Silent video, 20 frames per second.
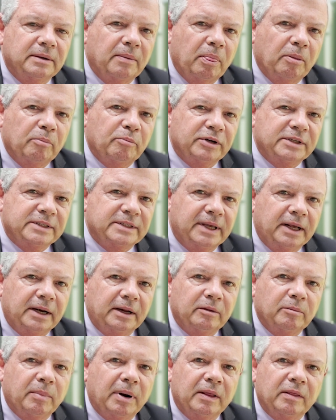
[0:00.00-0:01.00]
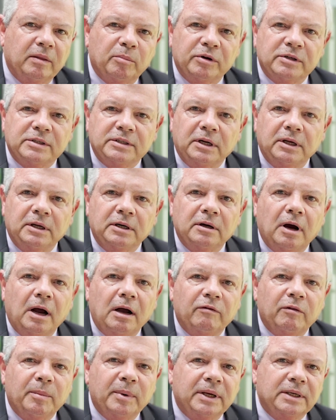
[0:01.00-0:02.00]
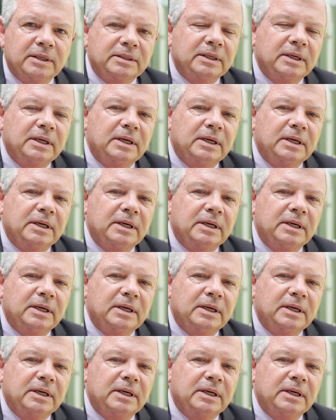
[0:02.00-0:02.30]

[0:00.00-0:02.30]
presented by the Brazilian government